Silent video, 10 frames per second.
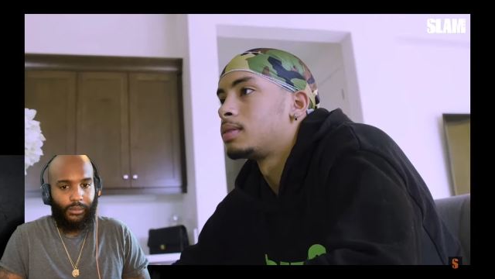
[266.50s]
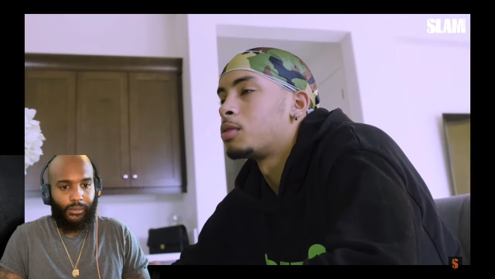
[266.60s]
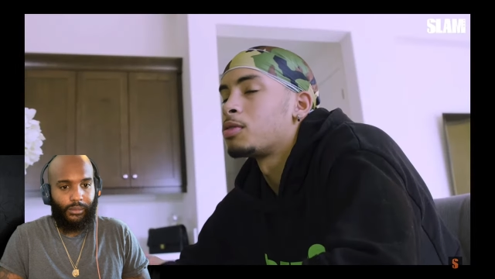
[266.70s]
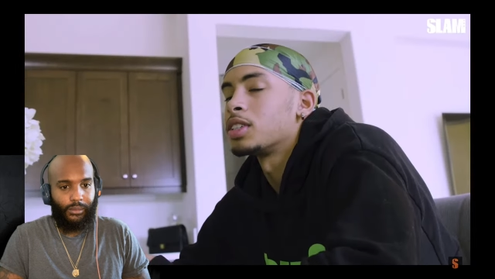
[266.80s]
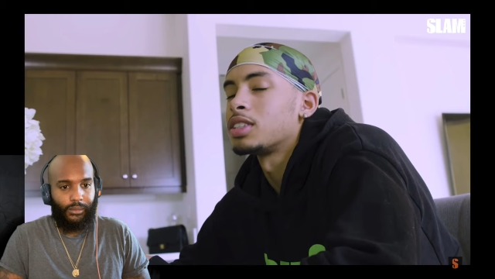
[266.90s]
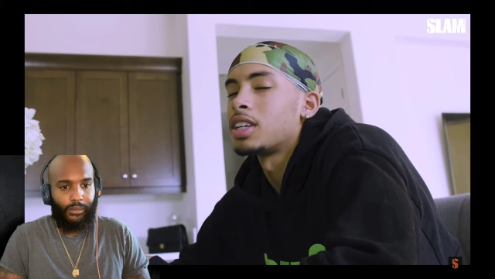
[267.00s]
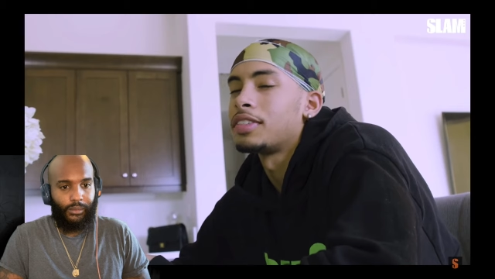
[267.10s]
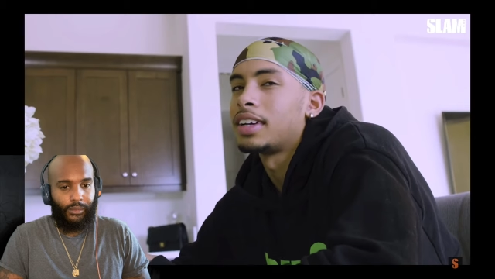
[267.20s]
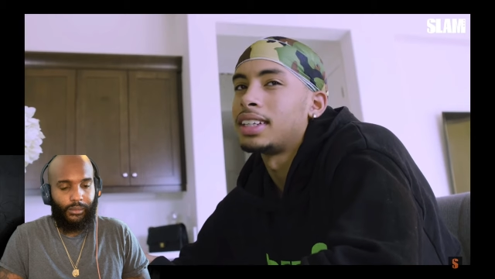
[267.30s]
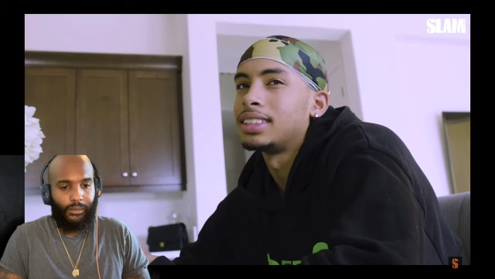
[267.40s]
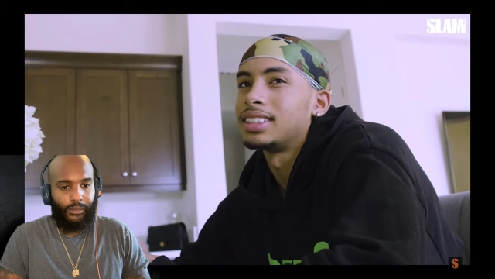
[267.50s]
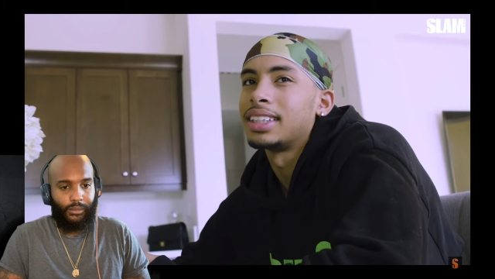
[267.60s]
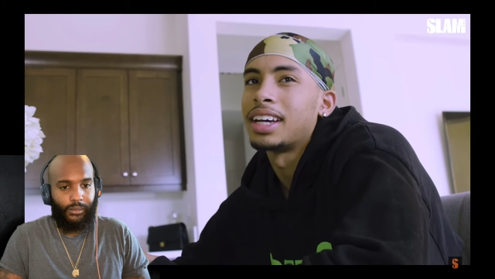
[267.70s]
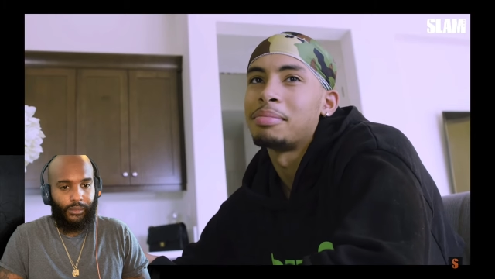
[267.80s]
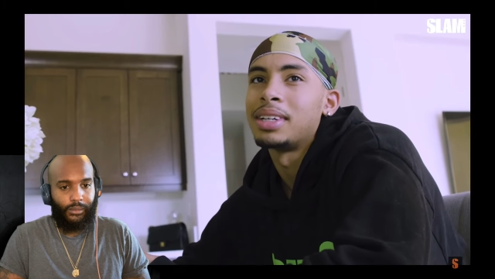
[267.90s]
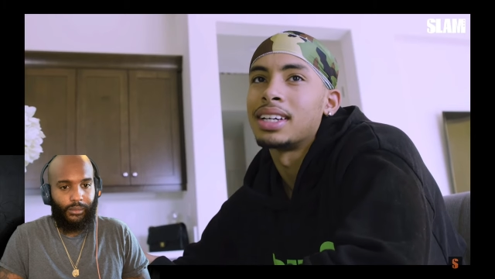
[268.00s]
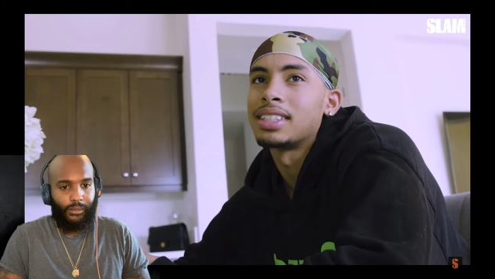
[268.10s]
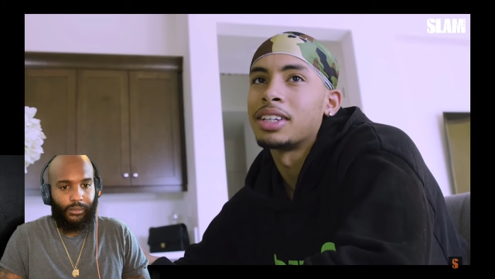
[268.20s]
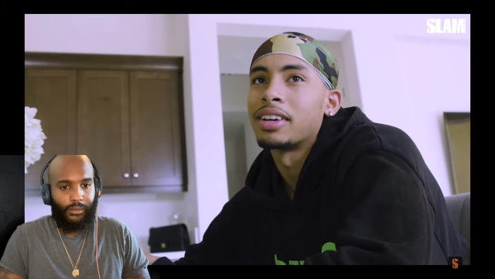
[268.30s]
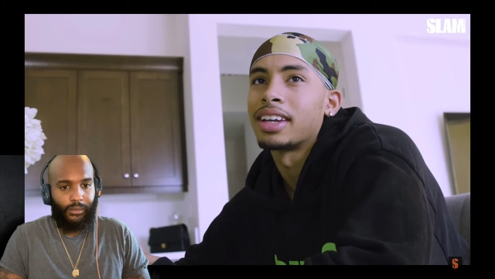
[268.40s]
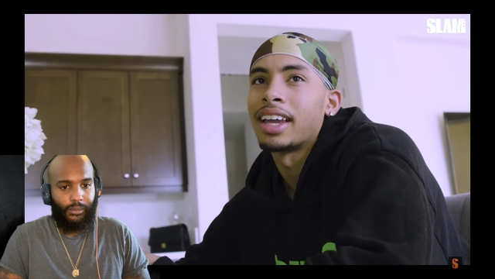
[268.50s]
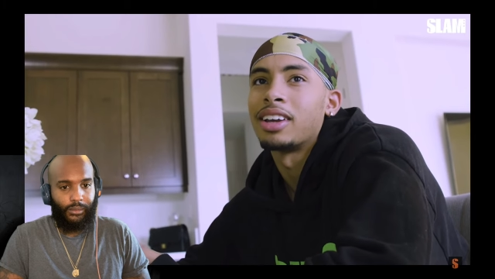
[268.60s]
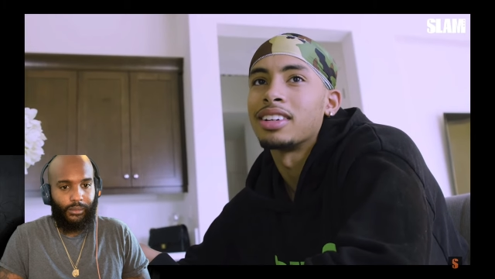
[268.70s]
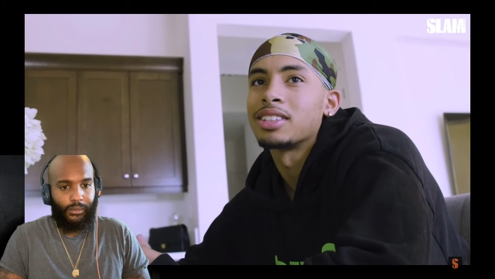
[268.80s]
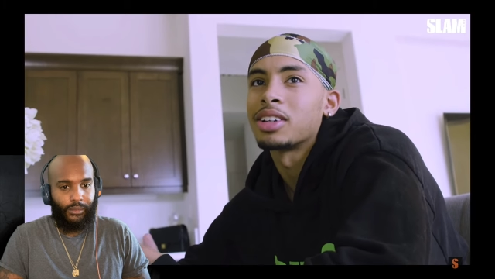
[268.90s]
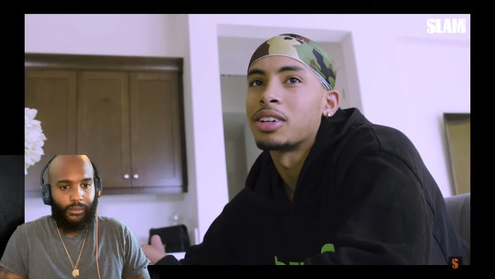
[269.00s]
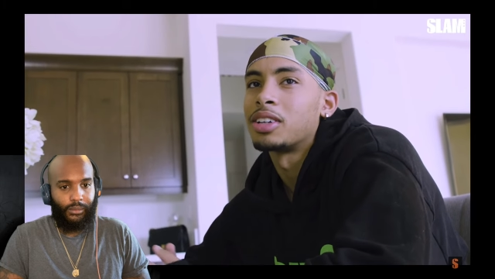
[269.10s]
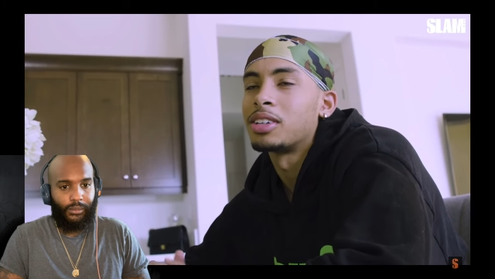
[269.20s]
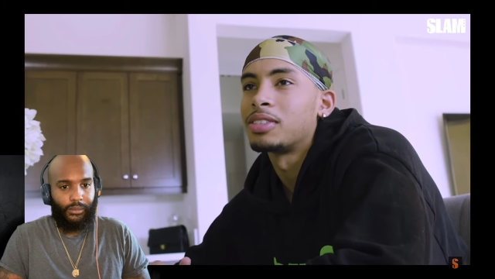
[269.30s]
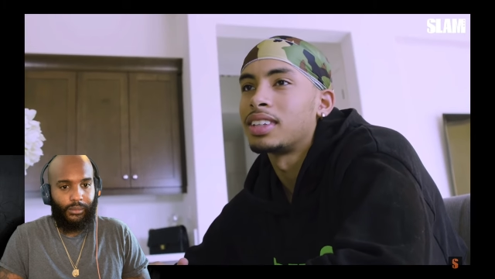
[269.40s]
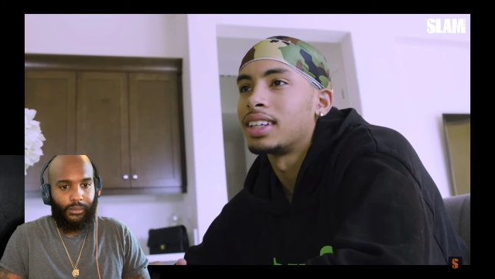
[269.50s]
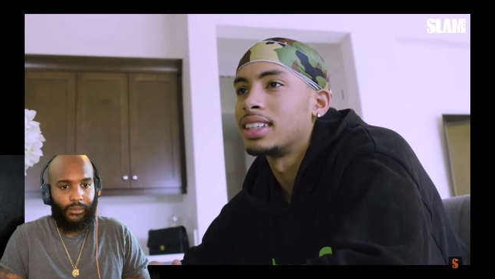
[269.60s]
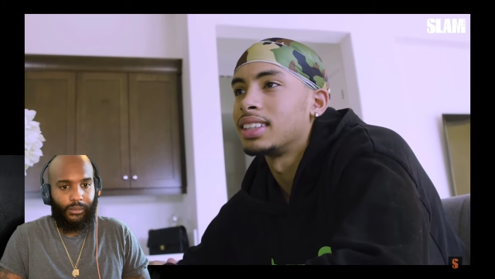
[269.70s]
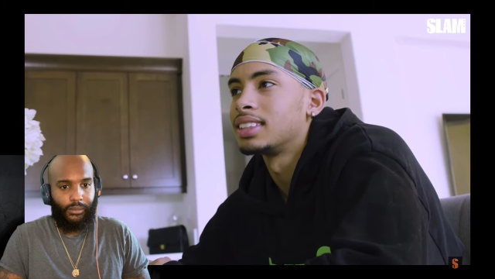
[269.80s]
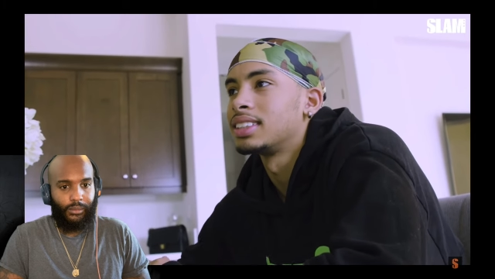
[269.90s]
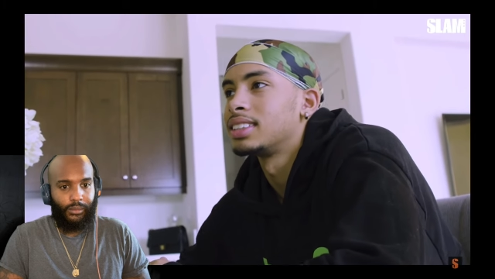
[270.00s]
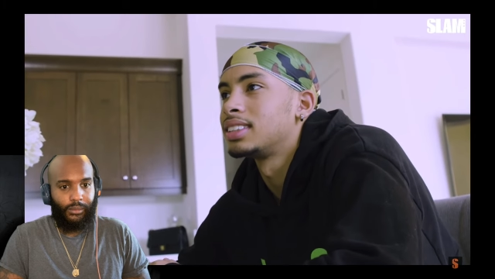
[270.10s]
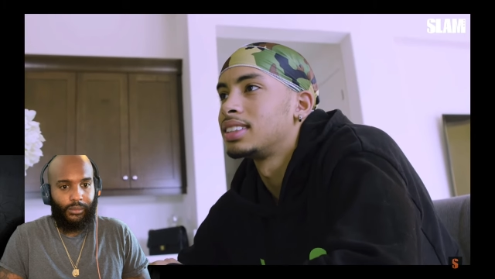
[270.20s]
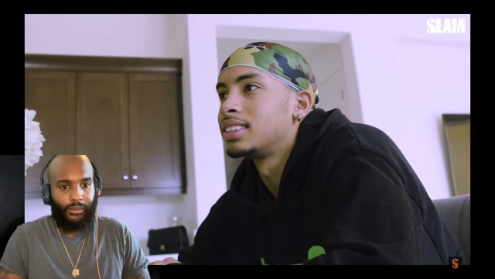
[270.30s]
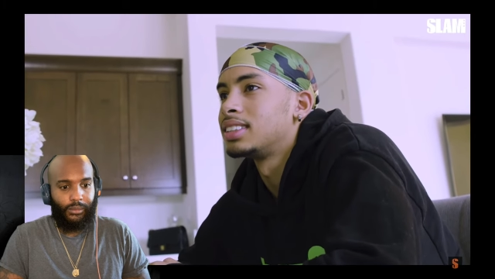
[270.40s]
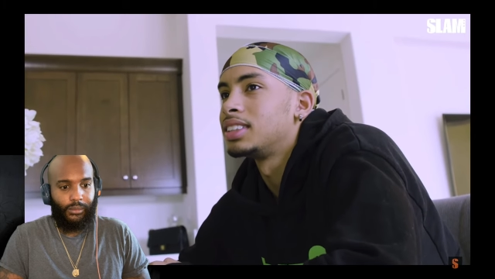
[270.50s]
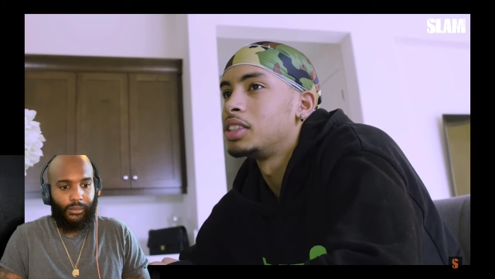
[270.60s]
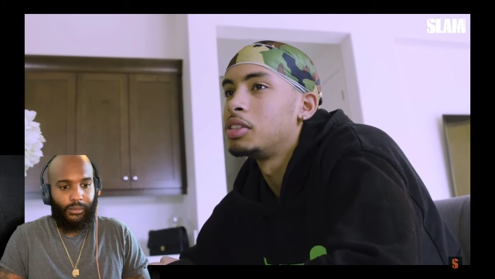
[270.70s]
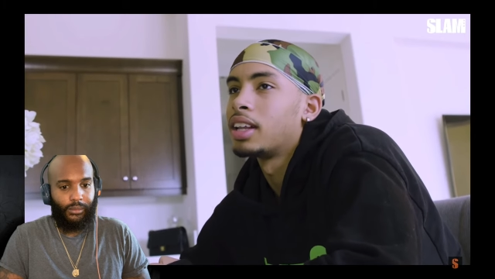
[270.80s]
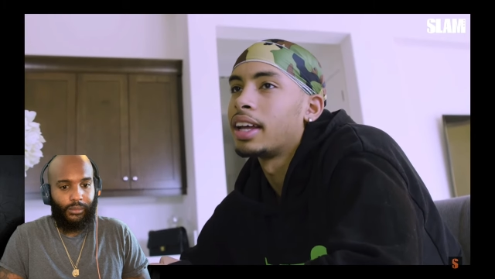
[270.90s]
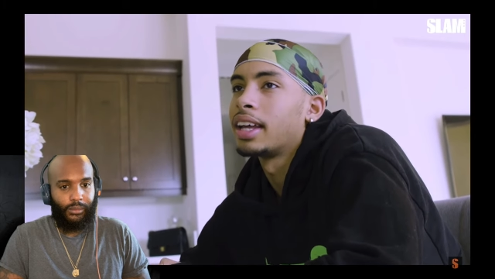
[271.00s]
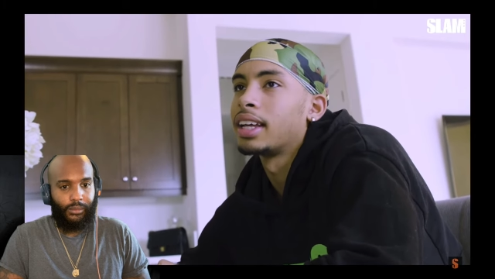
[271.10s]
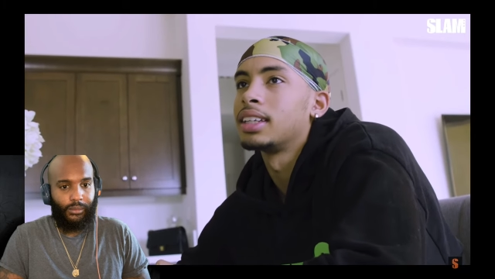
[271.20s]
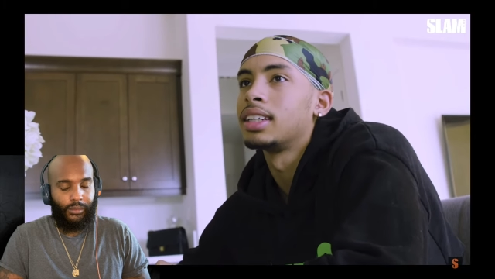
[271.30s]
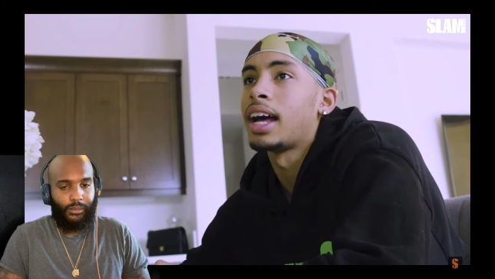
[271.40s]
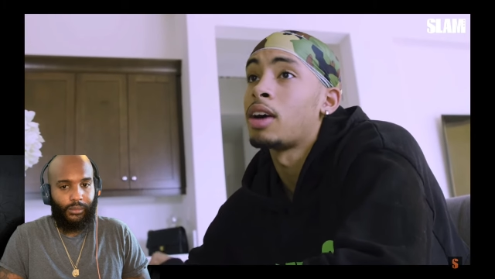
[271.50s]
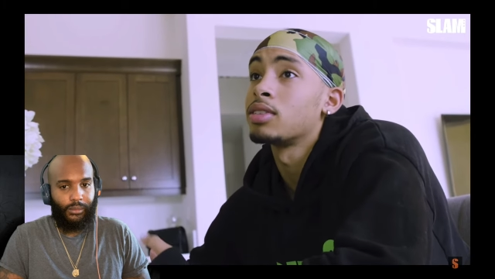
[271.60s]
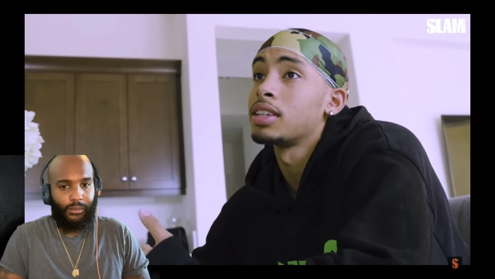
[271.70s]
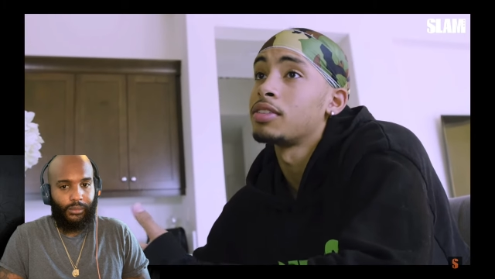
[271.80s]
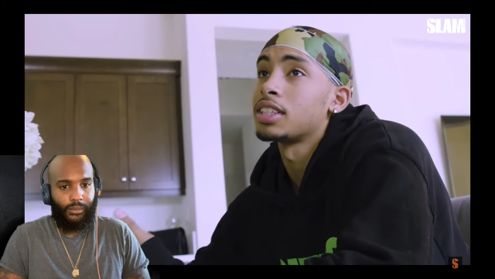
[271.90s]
Speaker 1: first off, I didn't think I'd be at Sierra Canyon to start off. Like, you like, I was living in